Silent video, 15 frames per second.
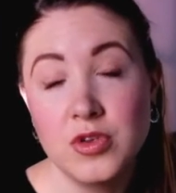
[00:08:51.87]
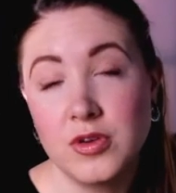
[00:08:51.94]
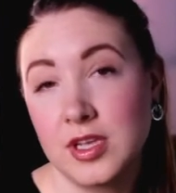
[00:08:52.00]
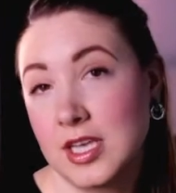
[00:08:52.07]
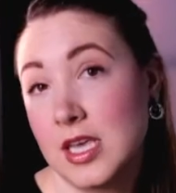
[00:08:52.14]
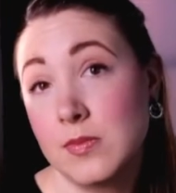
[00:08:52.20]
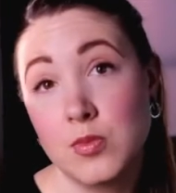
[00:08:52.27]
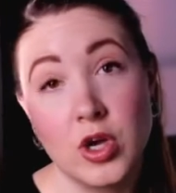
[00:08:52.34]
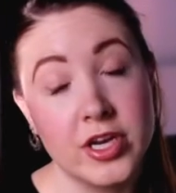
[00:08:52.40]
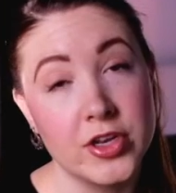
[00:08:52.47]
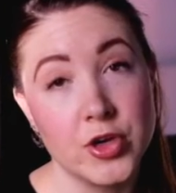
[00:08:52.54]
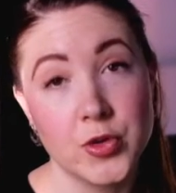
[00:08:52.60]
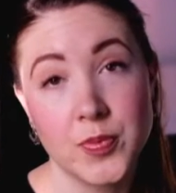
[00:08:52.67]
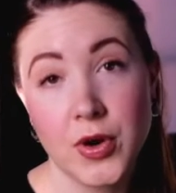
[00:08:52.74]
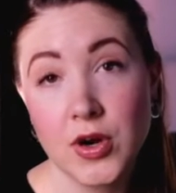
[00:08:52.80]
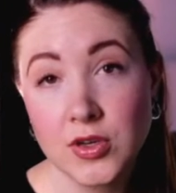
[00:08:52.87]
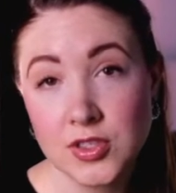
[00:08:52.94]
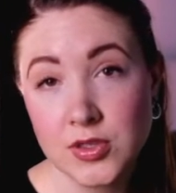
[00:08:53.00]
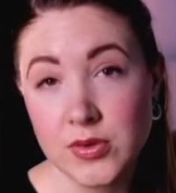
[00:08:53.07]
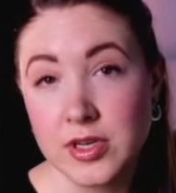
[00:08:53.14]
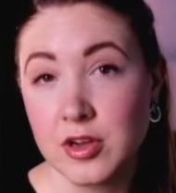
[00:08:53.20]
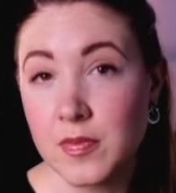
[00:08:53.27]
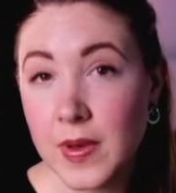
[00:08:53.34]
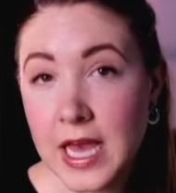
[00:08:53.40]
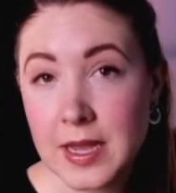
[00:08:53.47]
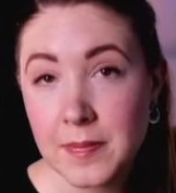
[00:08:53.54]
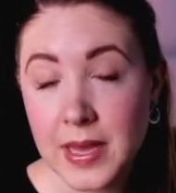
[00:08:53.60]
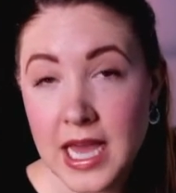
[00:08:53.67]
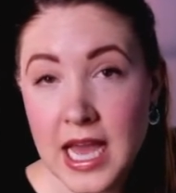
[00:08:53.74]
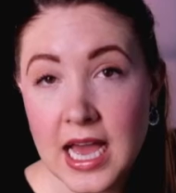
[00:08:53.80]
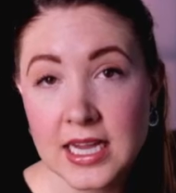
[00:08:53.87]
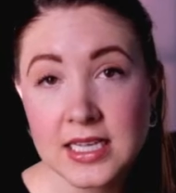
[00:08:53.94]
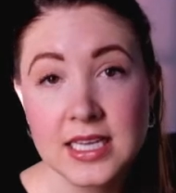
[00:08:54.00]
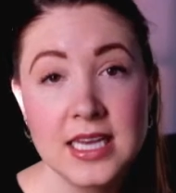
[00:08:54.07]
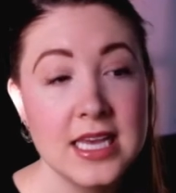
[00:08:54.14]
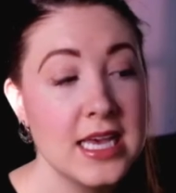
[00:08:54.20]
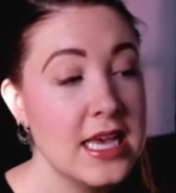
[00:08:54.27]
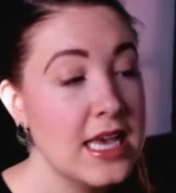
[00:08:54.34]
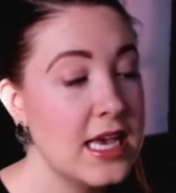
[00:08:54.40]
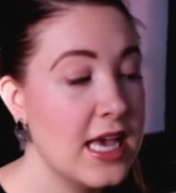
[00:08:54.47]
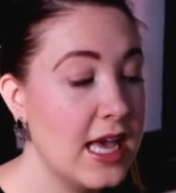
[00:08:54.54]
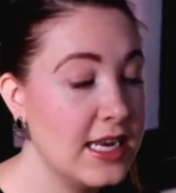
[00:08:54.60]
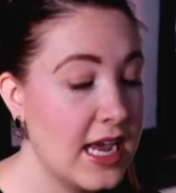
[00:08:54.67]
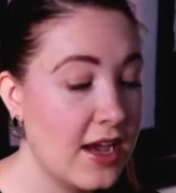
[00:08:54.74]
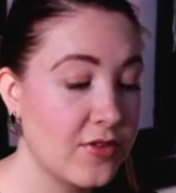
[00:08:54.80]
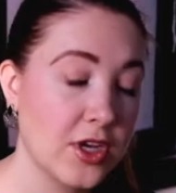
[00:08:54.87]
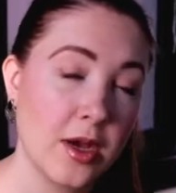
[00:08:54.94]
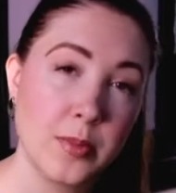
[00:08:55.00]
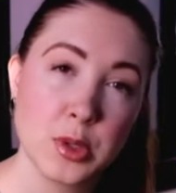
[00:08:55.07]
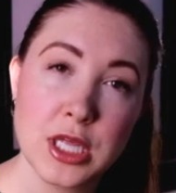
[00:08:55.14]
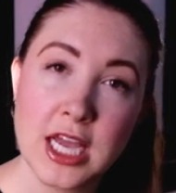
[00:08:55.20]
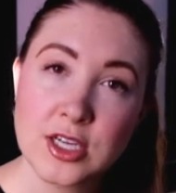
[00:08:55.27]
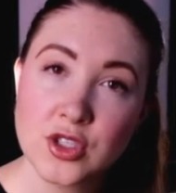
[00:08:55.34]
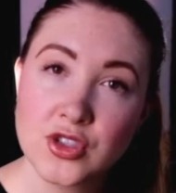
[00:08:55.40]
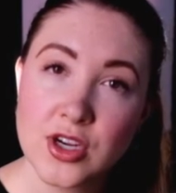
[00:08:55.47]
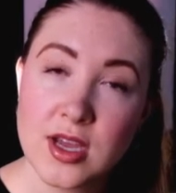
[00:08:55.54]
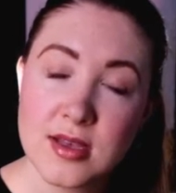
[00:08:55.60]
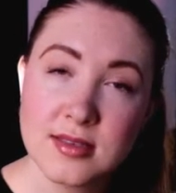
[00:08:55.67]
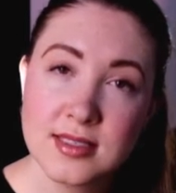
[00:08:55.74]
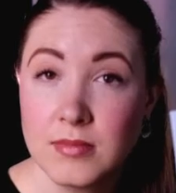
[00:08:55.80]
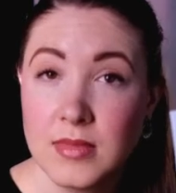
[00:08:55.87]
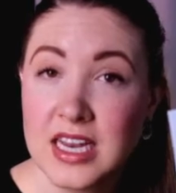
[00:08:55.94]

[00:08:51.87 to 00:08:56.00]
you can keep one in your purse or in your backpack, and have a couple extras.